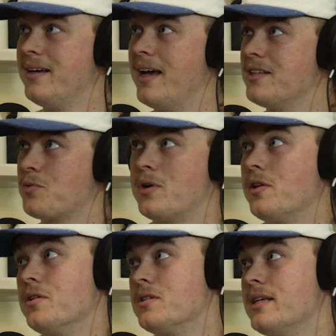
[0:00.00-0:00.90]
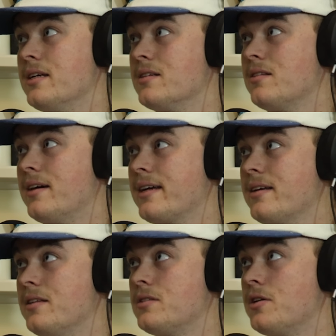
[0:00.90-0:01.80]
it's just one of those things, like
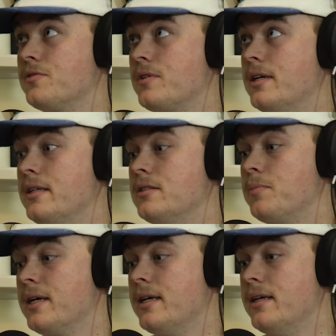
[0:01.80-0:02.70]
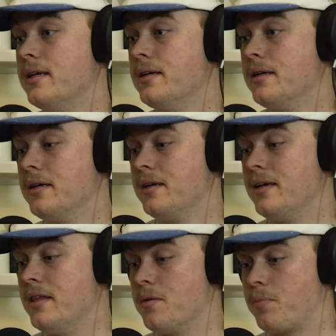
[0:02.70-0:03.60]
it's so funny to be
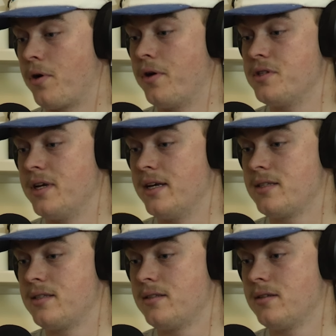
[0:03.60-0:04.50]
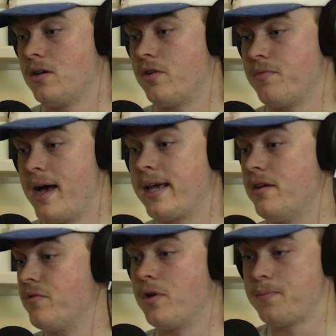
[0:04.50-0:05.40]
in the process of
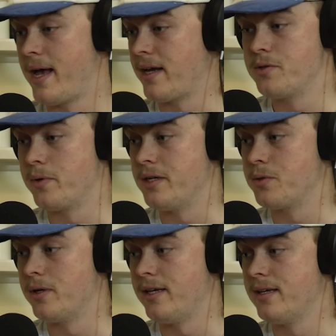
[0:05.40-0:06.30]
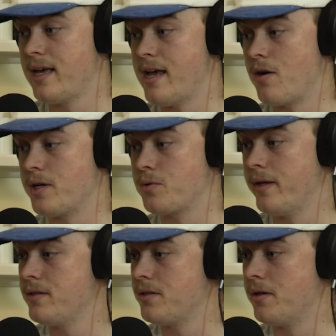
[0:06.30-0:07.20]
making FOSS back in 2020. And I just
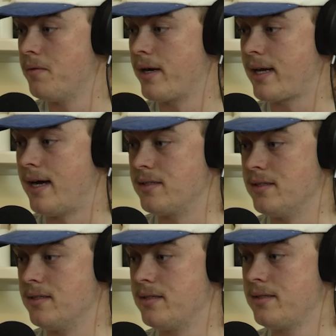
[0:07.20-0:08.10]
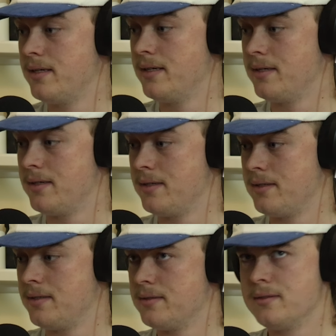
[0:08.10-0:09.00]
went to my cousin's
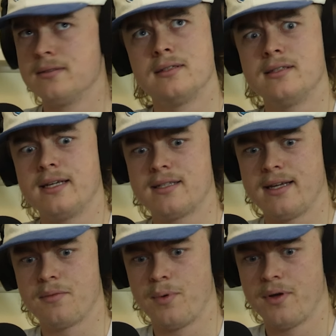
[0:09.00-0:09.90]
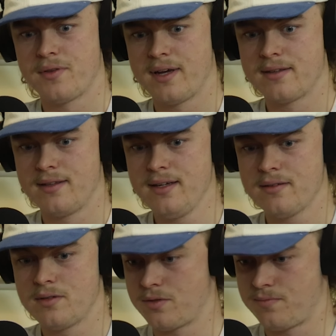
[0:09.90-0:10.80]
16th birthday, I
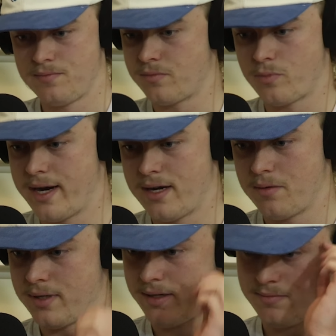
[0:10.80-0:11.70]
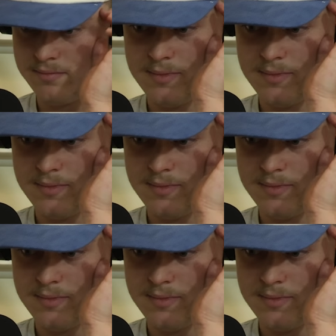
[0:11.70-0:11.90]
think, just randomly,